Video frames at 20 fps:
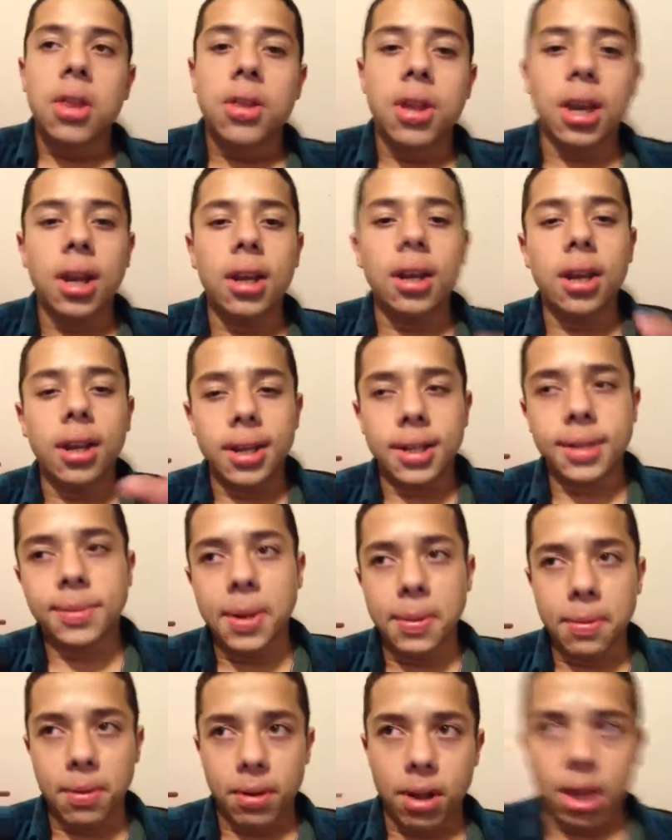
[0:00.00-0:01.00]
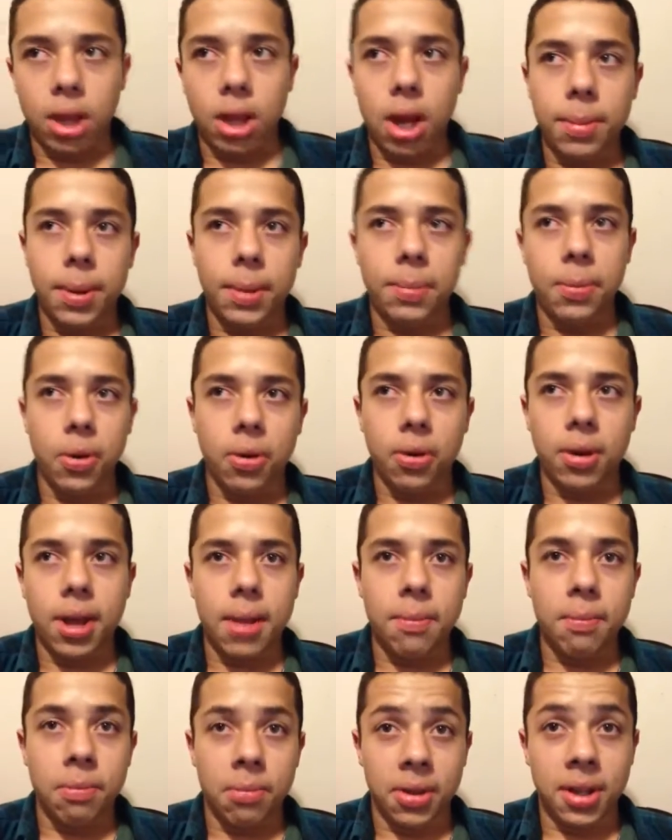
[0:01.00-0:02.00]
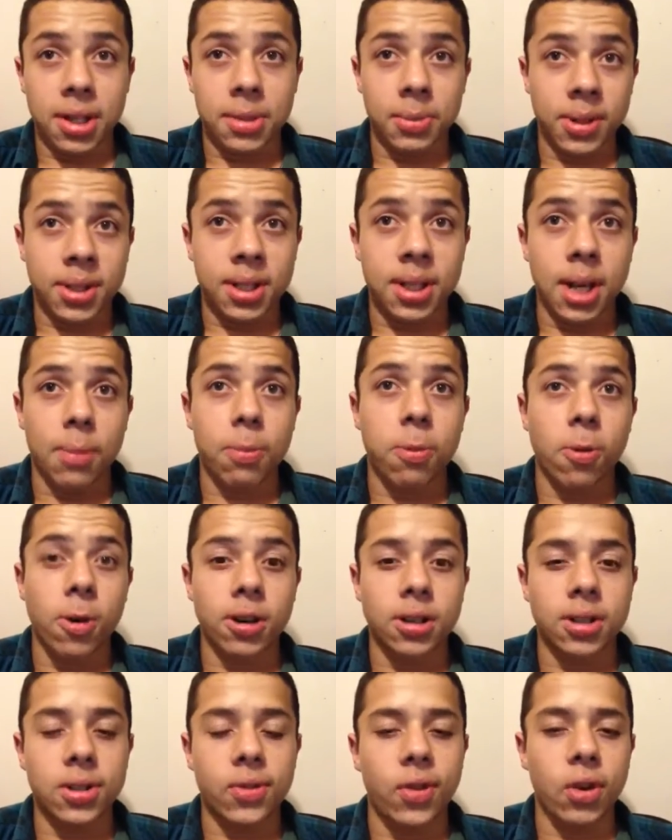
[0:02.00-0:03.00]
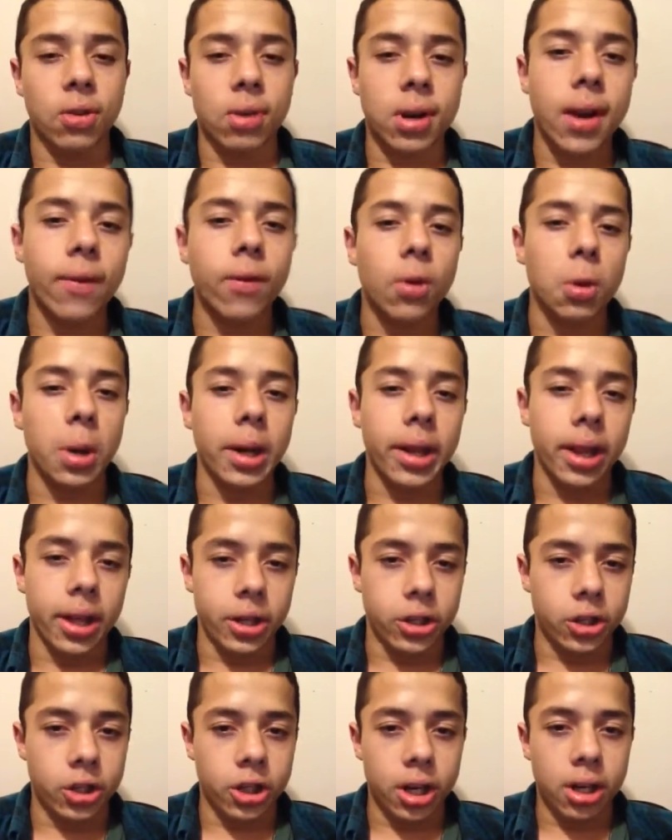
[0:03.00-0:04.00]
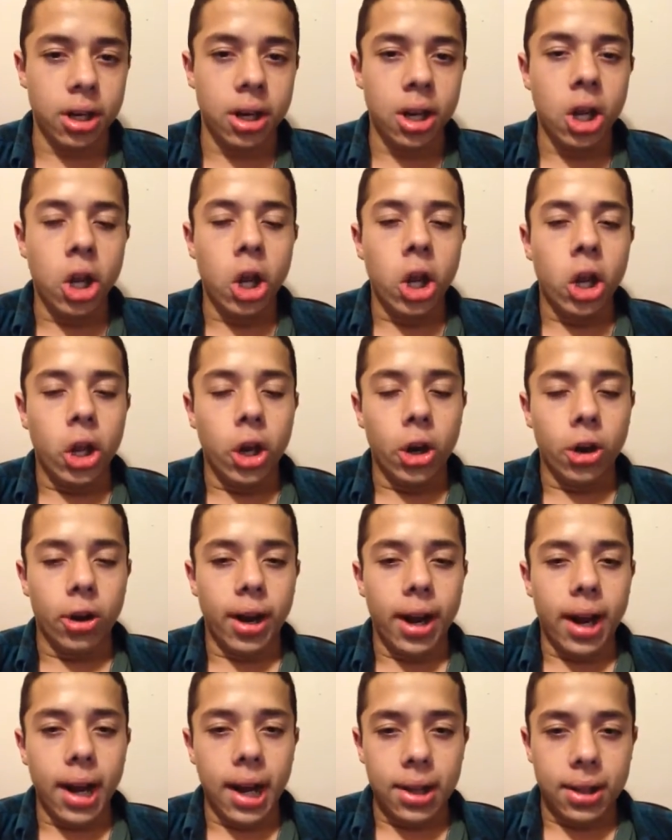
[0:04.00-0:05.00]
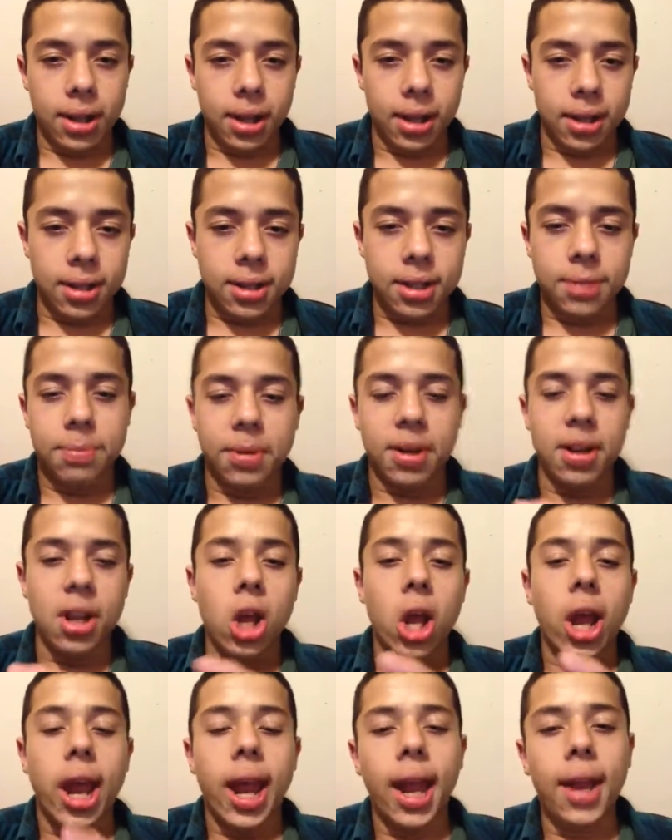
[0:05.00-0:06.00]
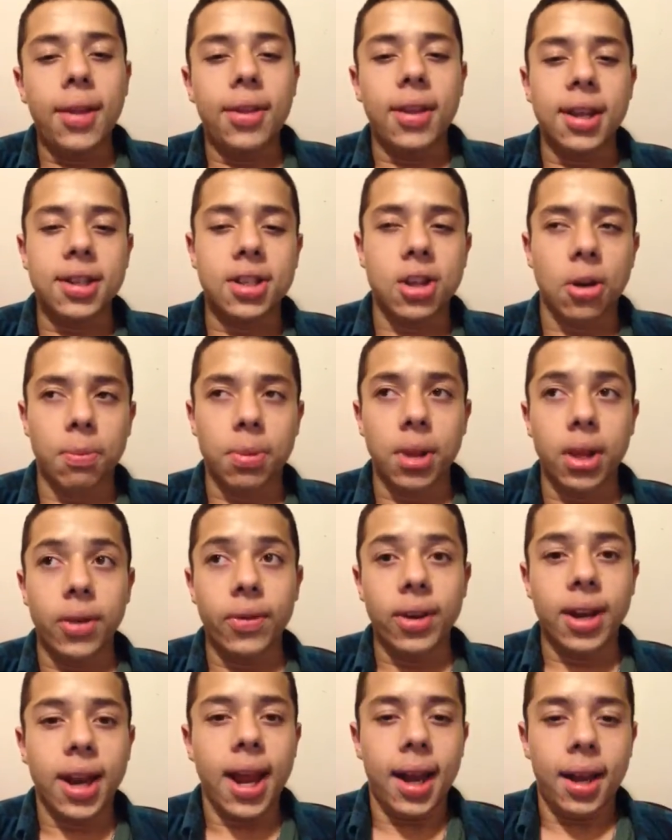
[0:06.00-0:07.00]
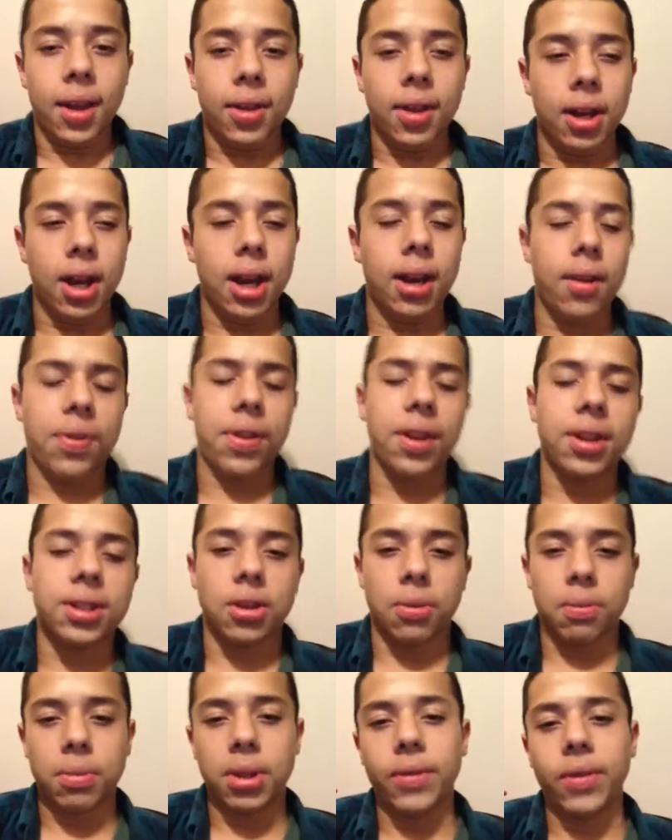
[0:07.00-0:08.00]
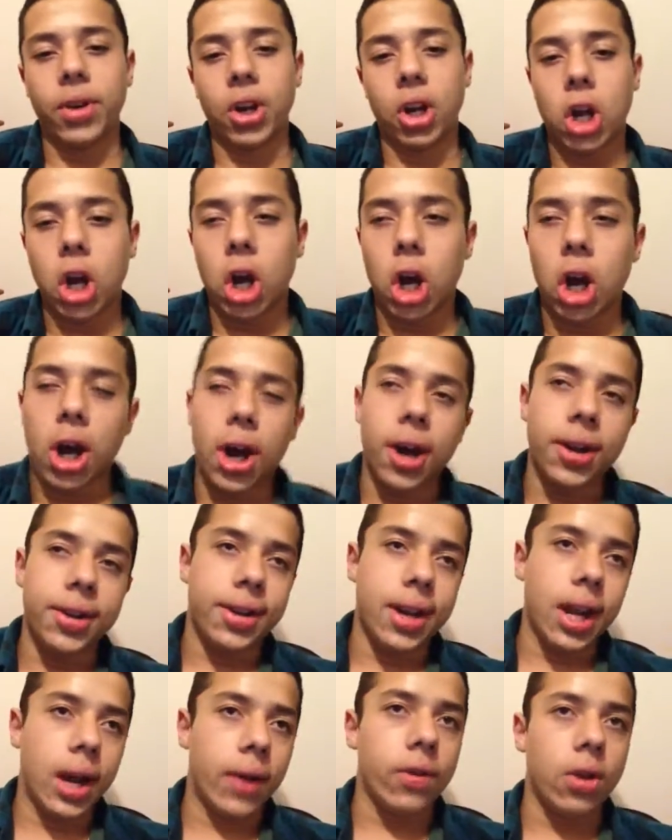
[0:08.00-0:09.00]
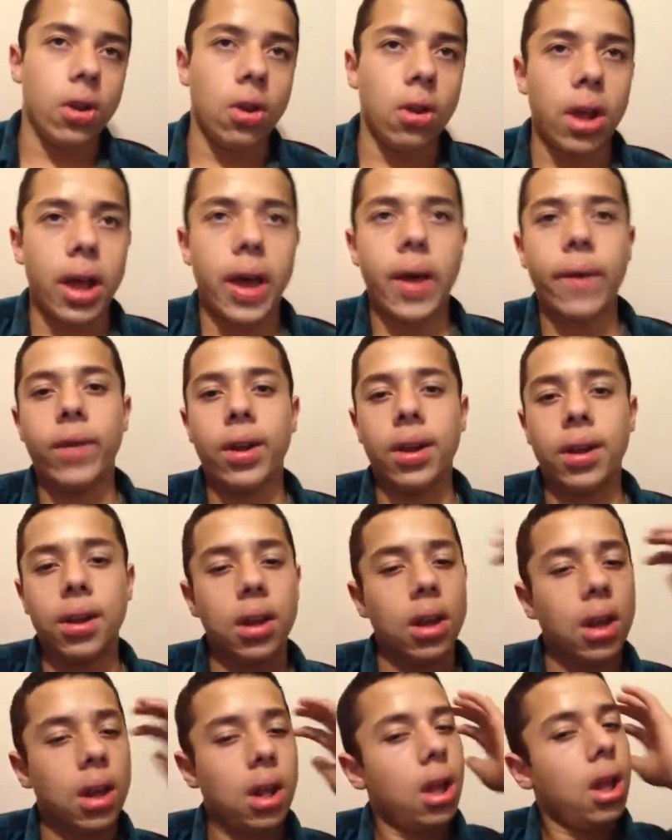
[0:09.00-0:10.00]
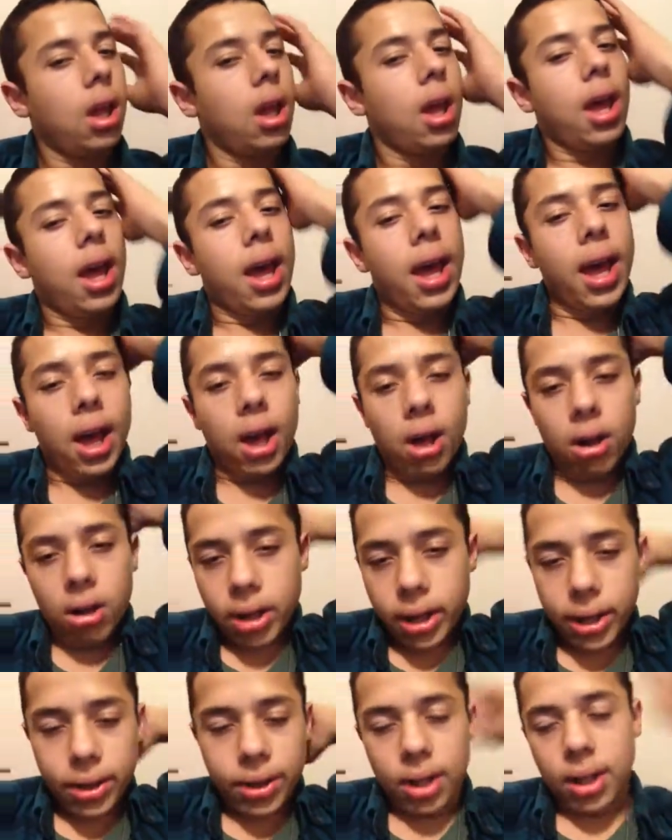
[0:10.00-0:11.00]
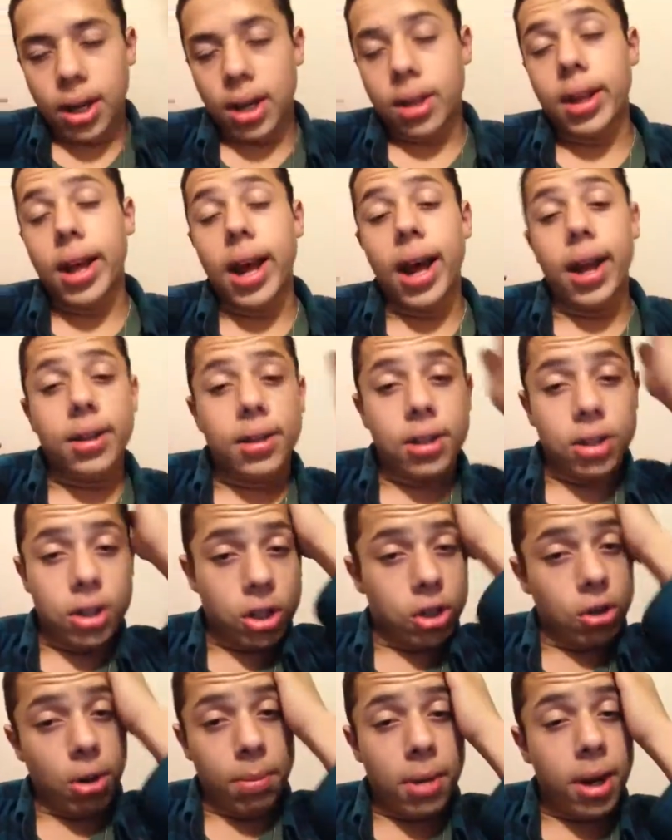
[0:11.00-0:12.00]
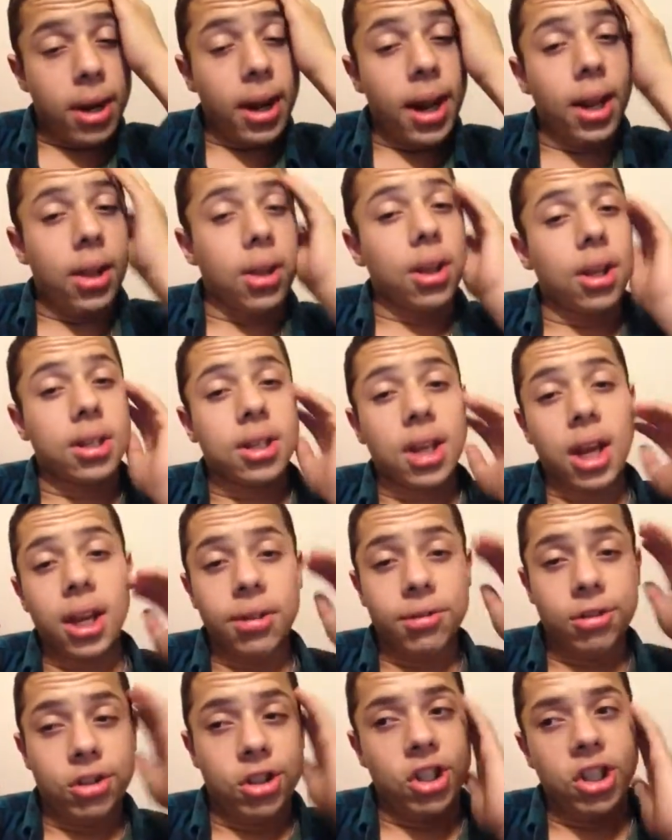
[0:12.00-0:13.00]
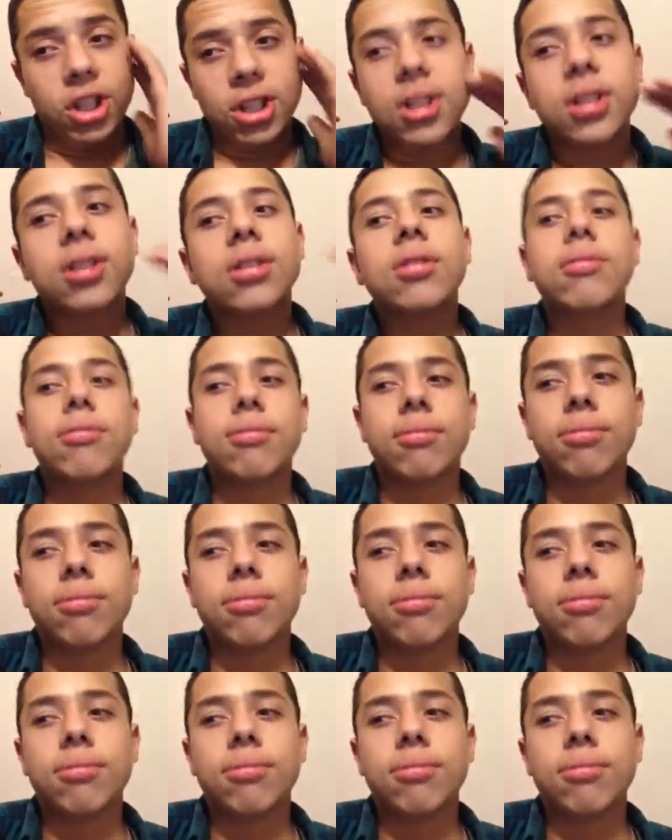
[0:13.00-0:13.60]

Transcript: thing is, a lot of people get this mixed up. Whereas if you don't have a religion, you're atheist. But atheists don't believe in anything. Atheists don't believe in God, devil, heaven, hell, anything like that. So I'm not atheist. I just